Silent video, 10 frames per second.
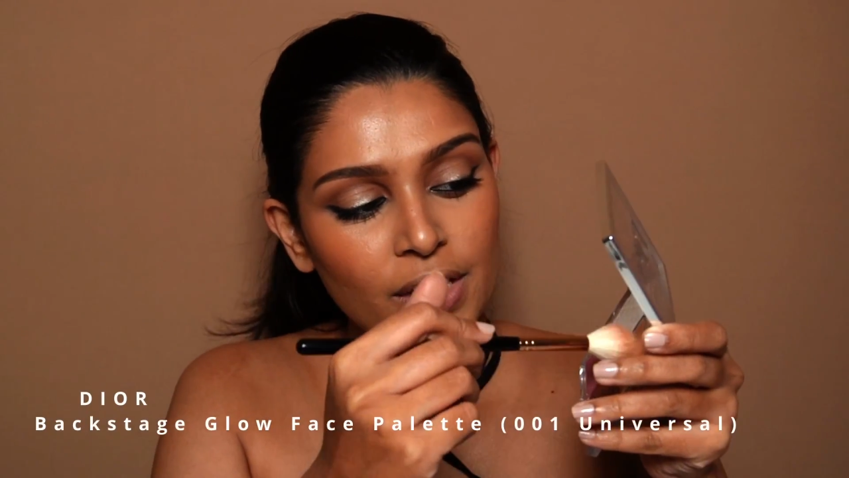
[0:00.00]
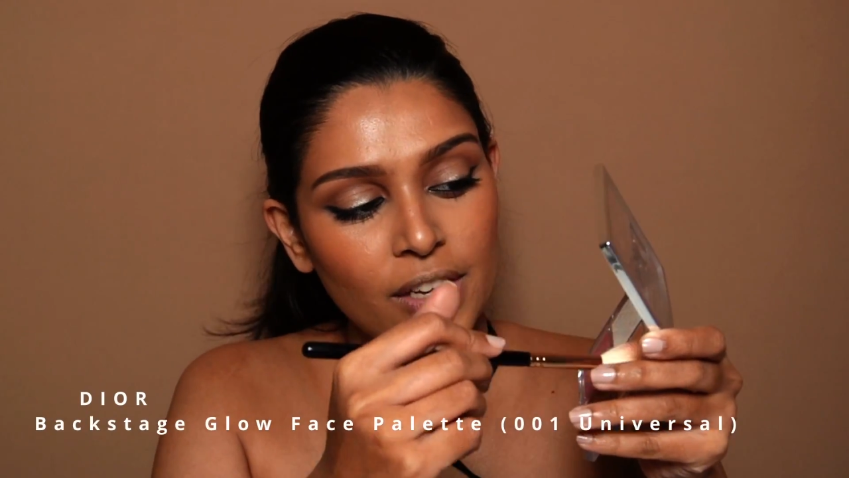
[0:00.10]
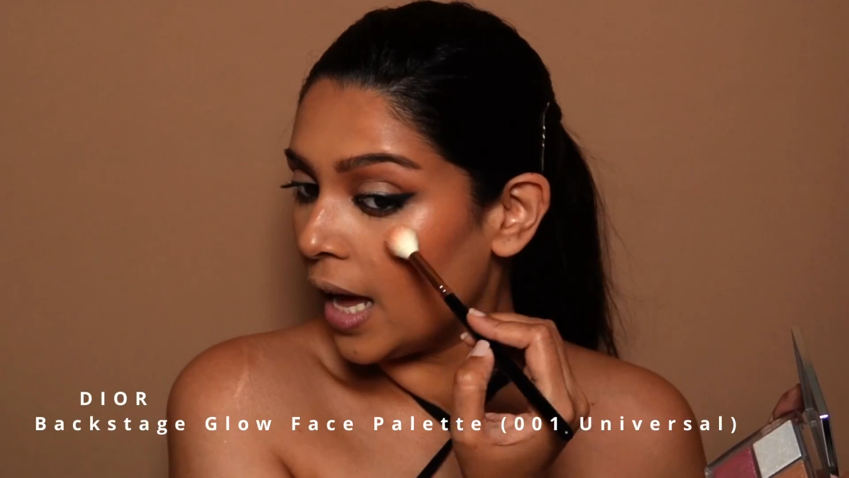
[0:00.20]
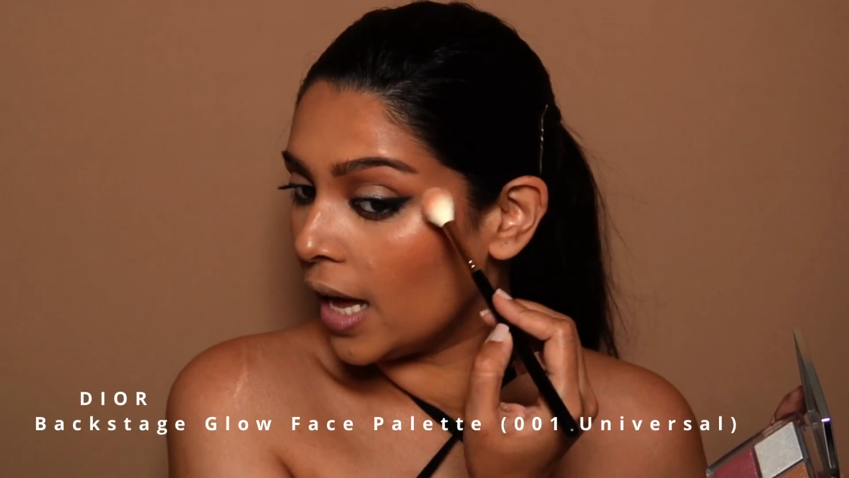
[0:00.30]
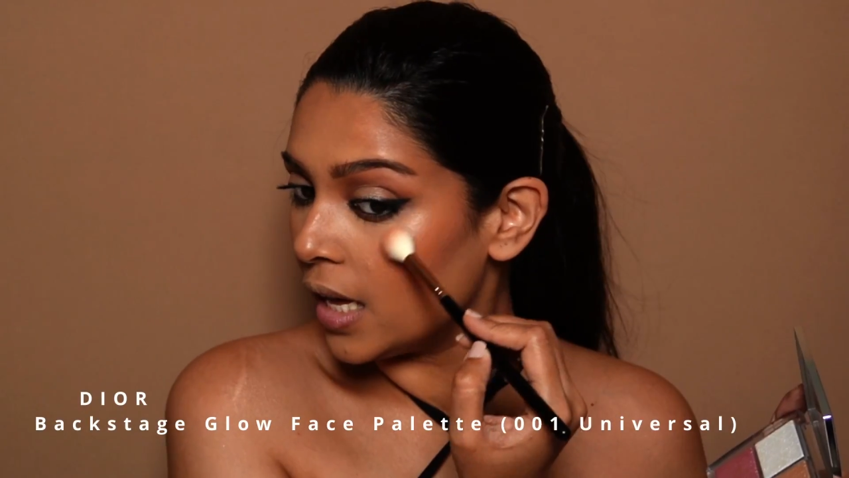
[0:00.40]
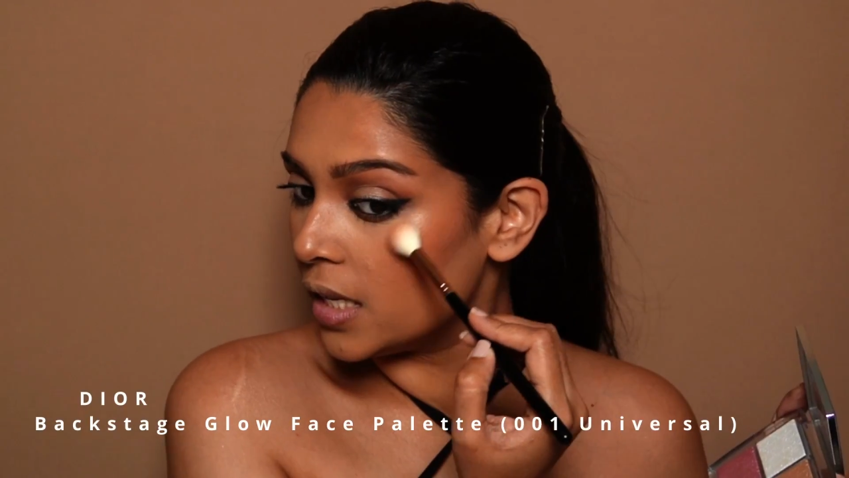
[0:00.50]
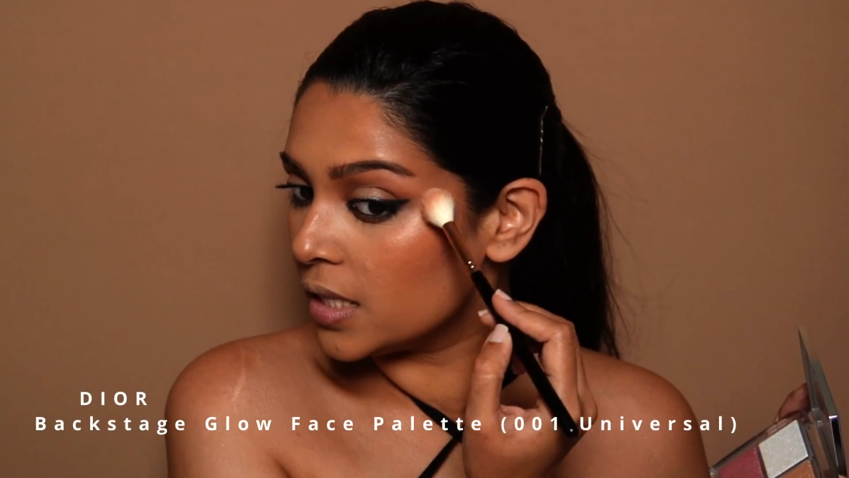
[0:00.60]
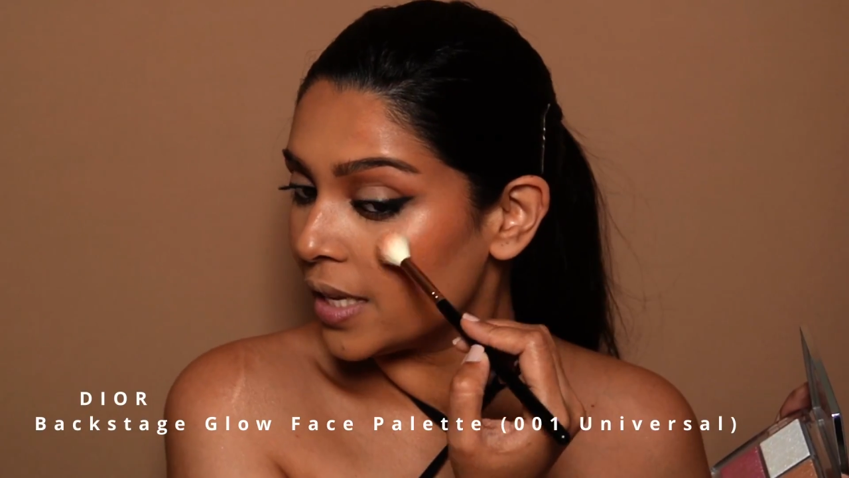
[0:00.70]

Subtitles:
as